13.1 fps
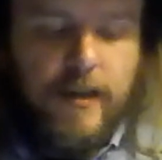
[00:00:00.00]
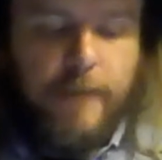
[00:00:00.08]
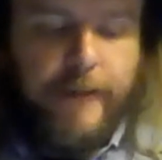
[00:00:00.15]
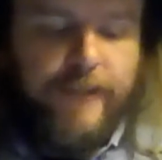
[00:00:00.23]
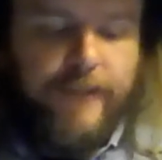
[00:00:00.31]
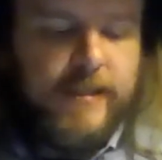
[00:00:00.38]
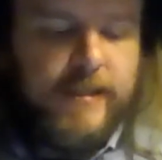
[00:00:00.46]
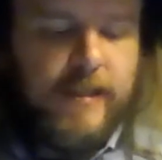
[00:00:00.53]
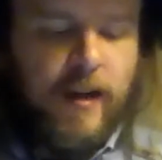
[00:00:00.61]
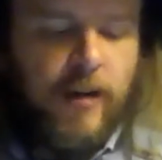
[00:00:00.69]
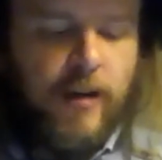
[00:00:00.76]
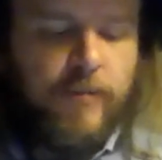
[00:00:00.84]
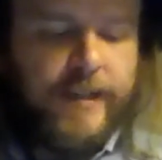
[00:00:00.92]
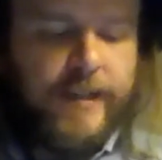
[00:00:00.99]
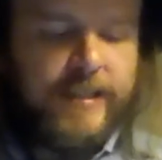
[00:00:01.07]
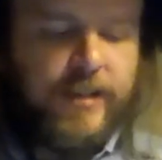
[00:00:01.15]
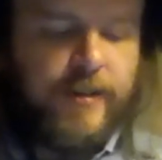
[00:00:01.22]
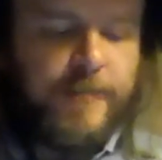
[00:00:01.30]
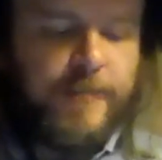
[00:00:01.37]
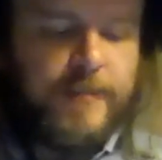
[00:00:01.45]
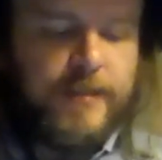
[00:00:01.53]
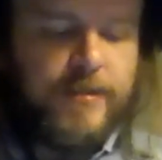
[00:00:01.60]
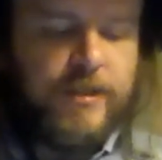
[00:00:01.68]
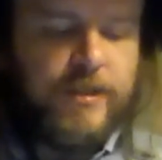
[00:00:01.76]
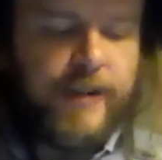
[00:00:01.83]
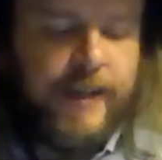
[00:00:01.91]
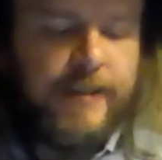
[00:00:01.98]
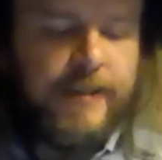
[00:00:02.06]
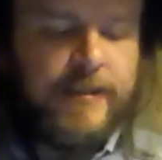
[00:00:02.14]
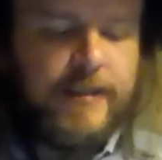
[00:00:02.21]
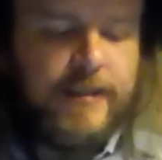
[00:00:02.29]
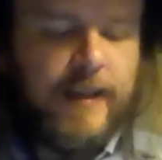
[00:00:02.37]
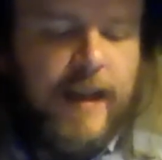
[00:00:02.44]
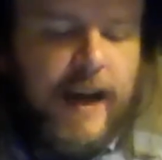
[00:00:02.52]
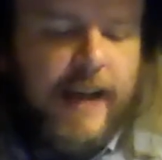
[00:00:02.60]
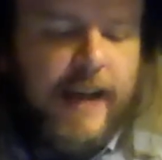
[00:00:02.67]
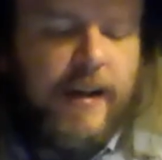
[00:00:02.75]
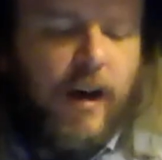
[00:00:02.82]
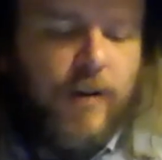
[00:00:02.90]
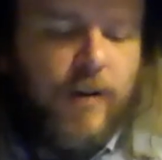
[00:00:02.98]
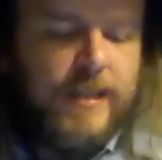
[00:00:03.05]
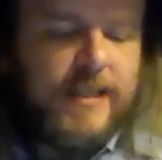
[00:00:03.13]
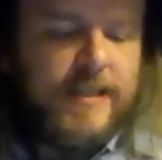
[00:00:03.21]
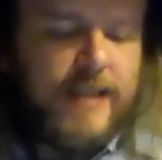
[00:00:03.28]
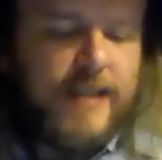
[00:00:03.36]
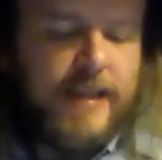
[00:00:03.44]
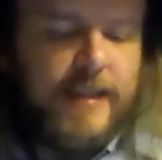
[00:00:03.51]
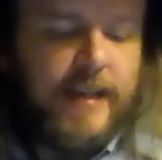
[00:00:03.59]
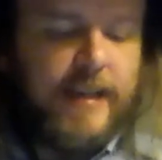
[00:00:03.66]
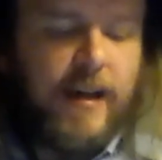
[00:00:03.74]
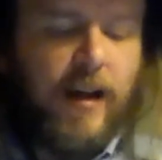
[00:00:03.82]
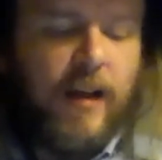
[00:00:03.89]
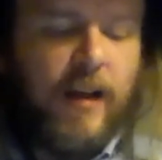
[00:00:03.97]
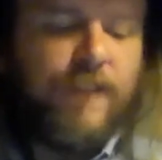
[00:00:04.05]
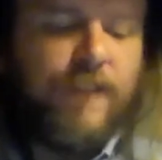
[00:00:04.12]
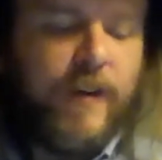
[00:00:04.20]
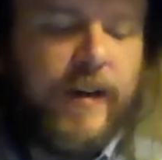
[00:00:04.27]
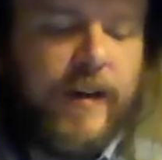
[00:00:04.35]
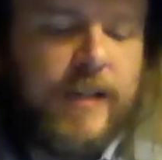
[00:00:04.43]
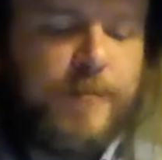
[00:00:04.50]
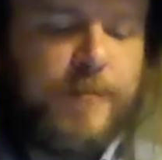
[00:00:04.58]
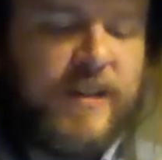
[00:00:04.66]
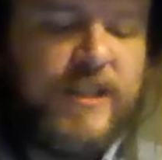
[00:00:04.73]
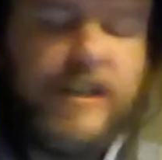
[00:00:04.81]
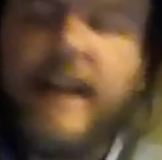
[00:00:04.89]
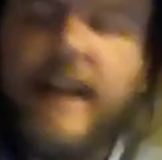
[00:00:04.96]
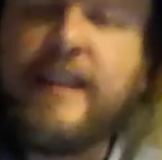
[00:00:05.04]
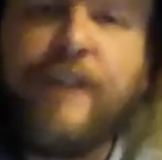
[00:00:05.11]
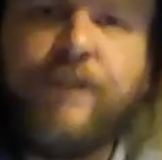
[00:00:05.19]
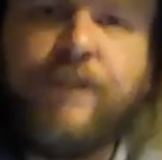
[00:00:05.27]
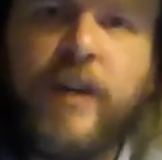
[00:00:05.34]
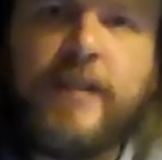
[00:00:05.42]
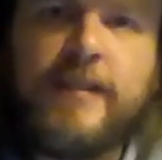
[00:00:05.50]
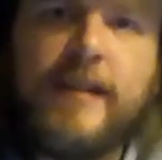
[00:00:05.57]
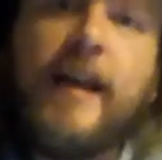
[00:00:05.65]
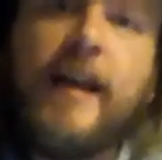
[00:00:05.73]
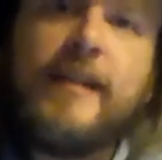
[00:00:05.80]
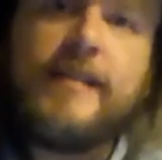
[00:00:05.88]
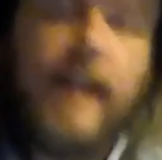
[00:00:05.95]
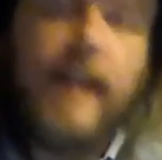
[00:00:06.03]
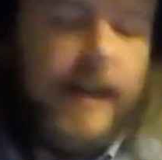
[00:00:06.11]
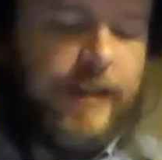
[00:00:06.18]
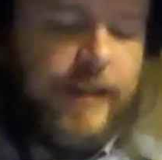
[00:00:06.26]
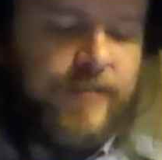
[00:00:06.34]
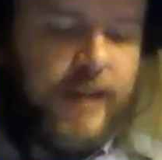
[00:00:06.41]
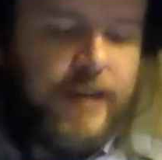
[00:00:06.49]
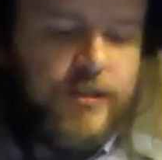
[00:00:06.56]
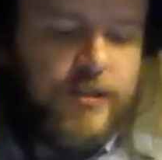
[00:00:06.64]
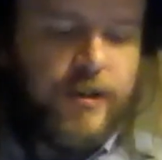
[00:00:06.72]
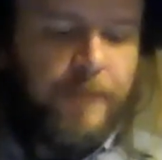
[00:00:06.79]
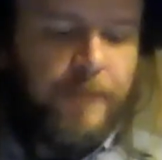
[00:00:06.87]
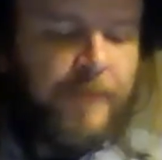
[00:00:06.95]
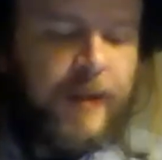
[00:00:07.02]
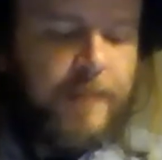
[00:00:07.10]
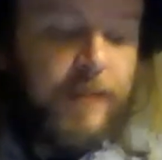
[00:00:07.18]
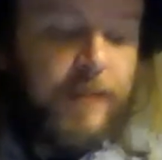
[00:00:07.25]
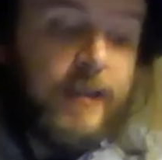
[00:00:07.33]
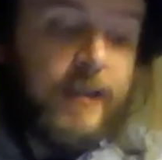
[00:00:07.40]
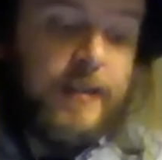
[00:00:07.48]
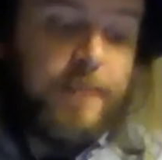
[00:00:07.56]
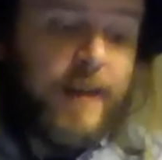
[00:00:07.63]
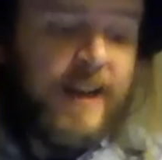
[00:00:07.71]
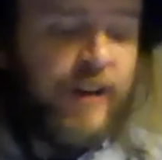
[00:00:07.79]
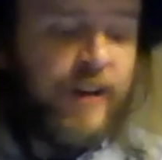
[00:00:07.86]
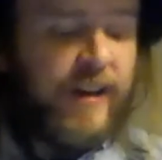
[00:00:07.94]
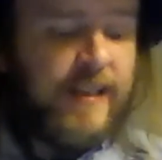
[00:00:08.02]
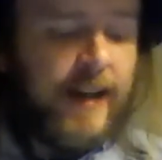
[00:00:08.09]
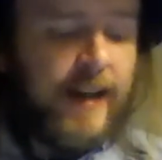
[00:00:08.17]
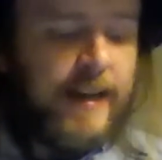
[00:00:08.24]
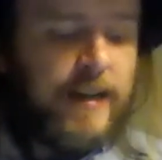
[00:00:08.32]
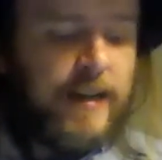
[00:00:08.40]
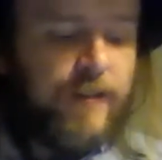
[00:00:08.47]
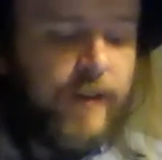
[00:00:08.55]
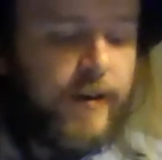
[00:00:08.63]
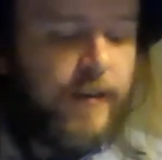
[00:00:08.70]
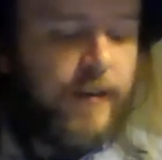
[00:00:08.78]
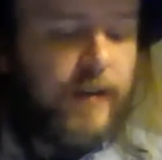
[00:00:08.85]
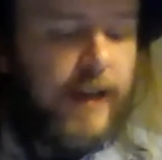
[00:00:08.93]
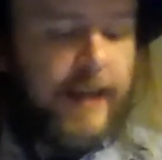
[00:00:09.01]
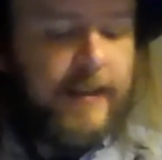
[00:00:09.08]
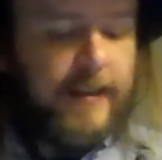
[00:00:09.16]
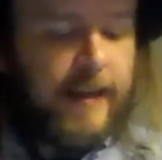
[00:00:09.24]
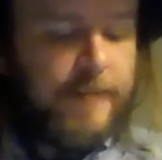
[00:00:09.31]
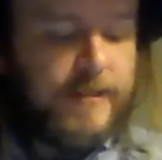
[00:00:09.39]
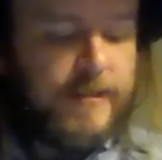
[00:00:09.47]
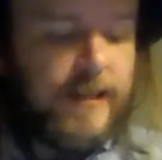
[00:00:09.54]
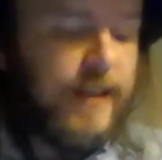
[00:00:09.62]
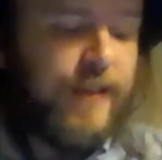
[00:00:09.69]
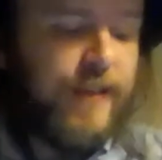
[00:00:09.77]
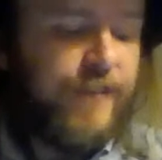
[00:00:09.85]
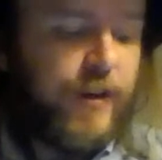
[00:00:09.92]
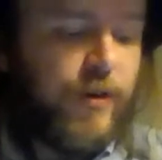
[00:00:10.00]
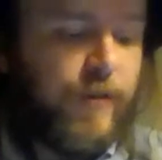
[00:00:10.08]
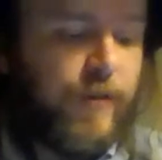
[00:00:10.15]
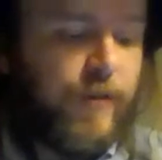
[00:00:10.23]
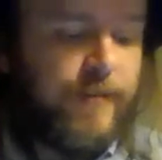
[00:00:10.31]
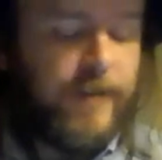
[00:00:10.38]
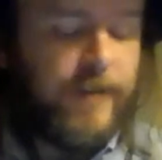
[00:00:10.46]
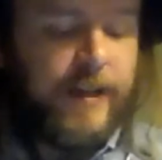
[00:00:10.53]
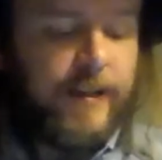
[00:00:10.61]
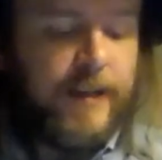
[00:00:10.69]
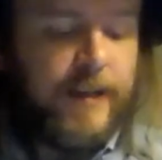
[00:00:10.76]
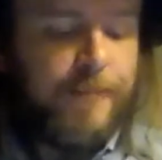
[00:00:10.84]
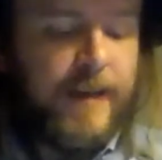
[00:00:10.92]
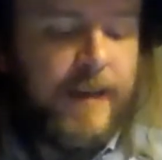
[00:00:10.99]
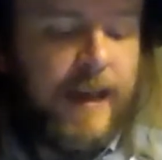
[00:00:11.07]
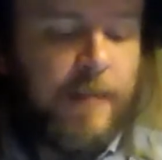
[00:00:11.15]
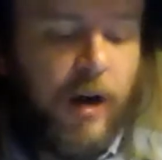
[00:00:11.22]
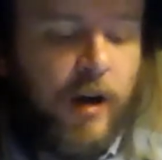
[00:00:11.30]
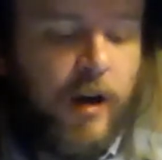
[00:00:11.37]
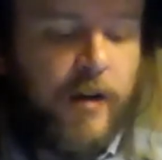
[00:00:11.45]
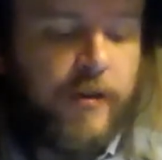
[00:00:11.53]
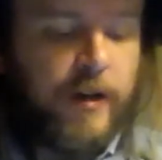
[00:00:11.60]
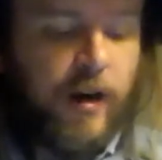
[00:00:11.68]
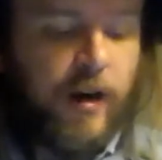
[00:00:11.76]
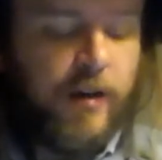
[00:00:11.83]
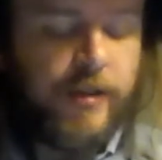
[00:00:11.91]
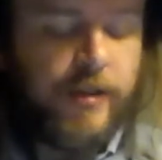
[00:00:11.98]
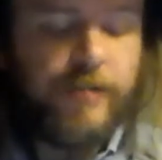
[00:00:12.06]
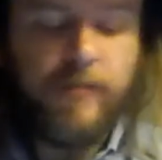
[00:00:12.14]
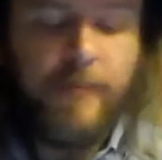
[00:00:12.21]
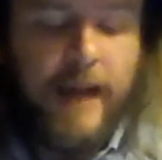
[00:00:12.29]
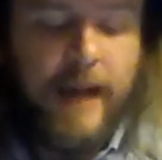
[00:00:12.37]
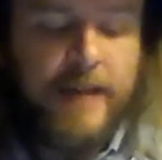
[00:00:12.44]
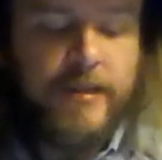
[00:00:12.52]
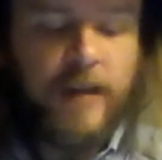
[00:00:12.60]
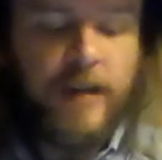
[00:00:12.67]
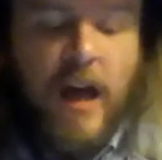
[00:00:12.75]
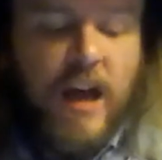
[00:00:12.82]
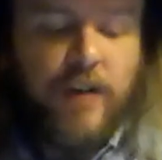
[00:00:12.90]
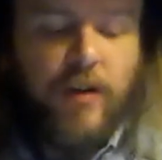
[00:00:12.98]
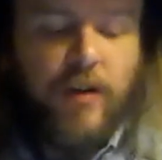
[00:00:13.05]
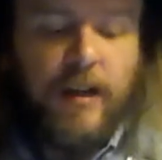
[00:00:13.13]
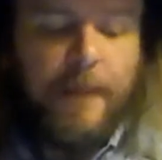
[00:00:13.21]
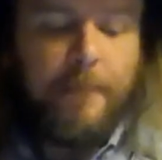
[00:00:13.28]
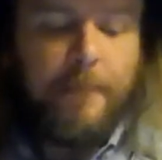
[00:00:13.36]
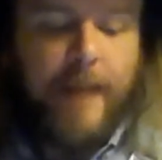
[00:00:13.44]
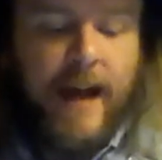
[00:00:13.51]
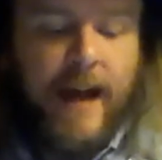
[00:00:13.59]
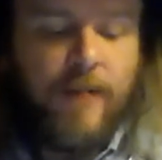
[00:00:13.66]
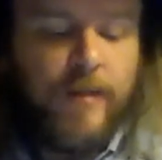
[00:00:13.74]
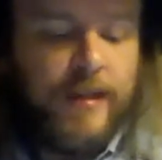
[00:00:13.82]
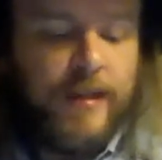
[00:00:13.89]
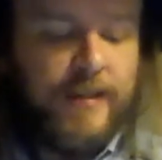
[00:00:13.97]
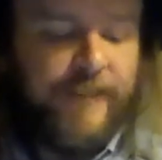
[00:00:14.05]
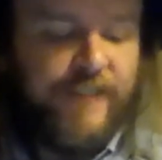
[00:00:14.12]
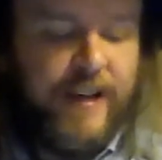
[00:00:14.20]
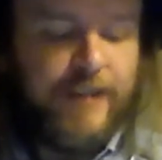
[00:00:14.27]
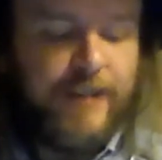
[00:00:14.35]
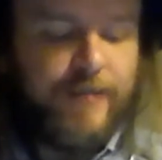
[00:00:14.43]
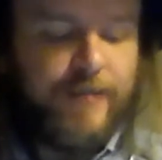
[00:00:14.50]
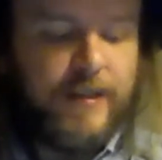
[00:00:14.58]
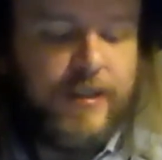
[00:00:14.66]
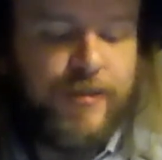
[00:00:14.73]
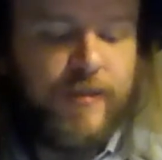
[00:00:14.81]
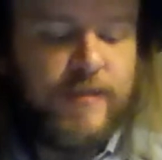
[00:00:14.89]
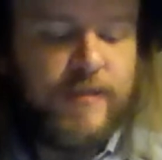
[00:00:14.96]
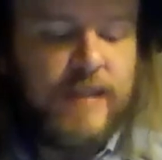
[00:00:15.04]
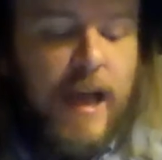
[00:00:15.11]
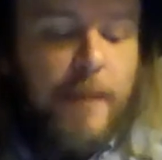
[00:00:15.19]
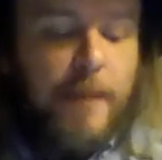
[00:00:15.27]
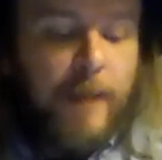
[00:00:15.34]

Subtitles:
Above us, the hallways crimped and straightened. I had always intended to call off our expedition at the first sign of danger, but in the putty gray lighting of our headlamps, nothing felt quite real, and it became harder and harder to imagine crawling backward in defeat when the switch